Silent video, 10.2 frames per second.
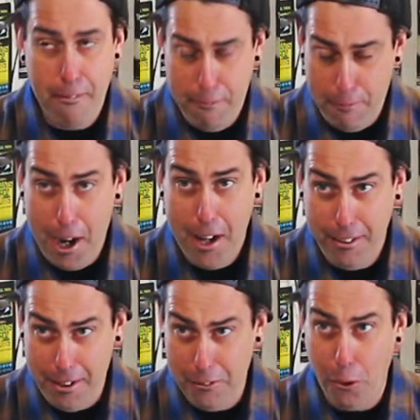fought,
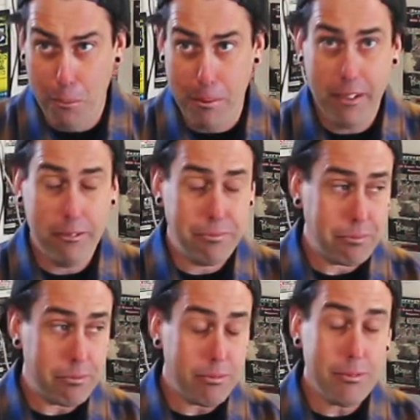he told me,
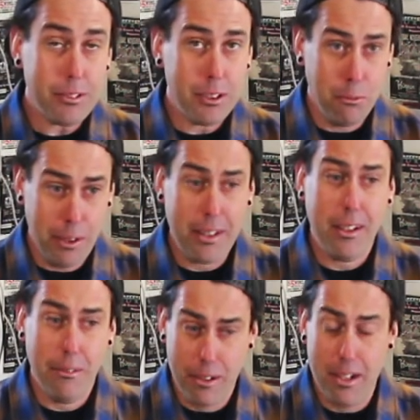with
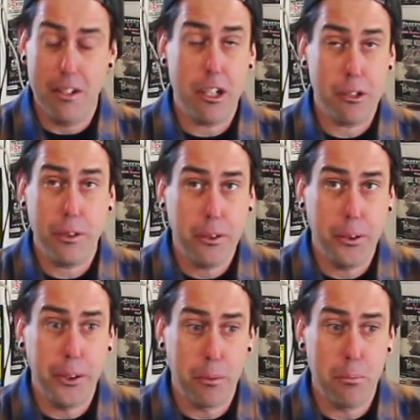an industrial
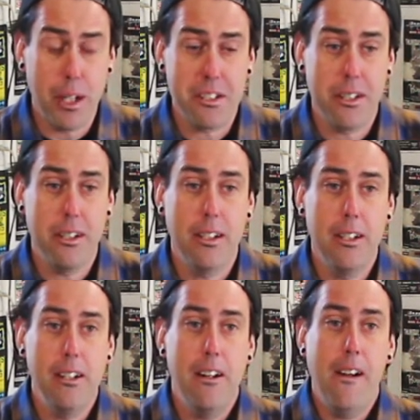coil compressor.
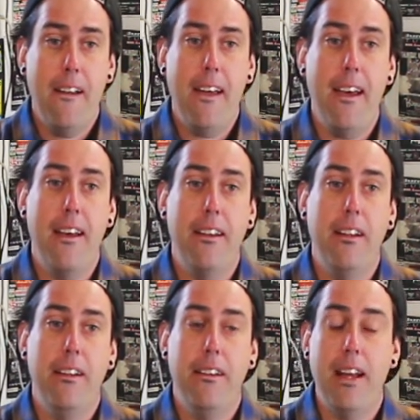And
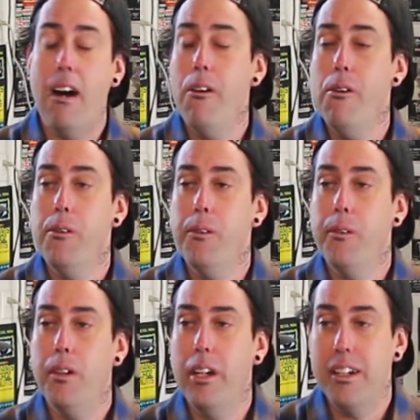now
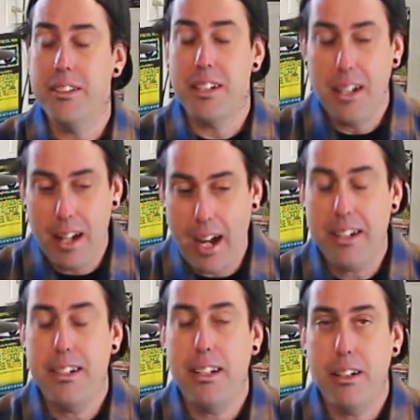it is a night
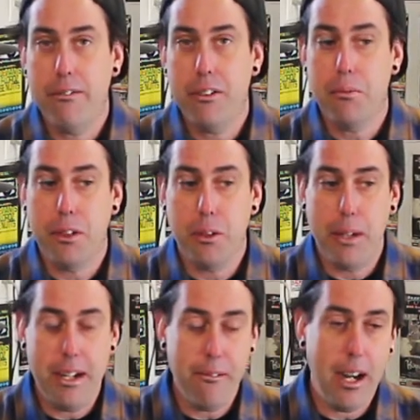and day difference with the
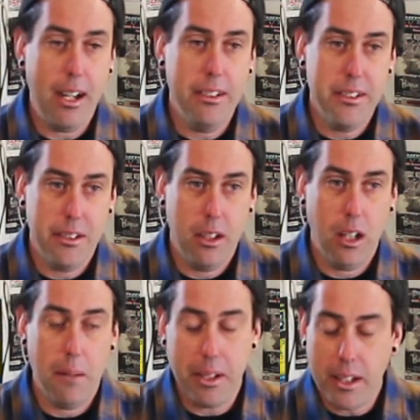way it rides.
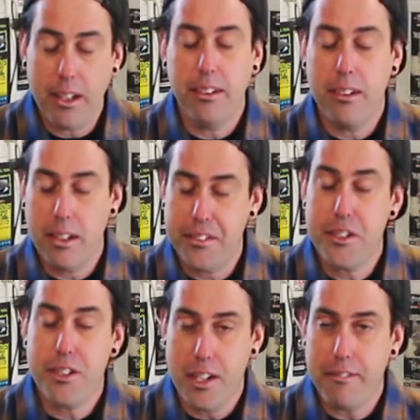I mean, it's
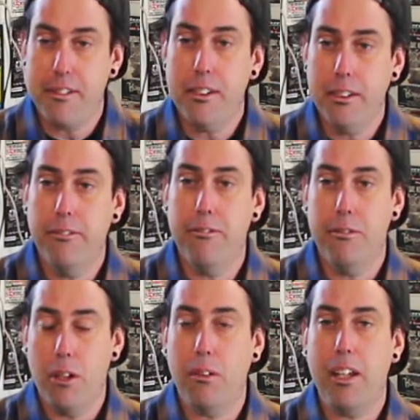stiffer,
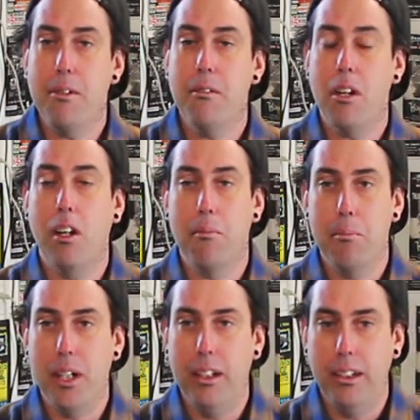don't get me wrong,
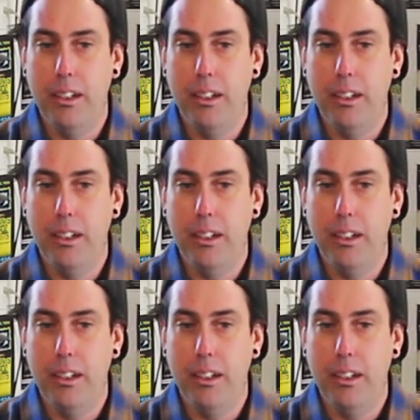but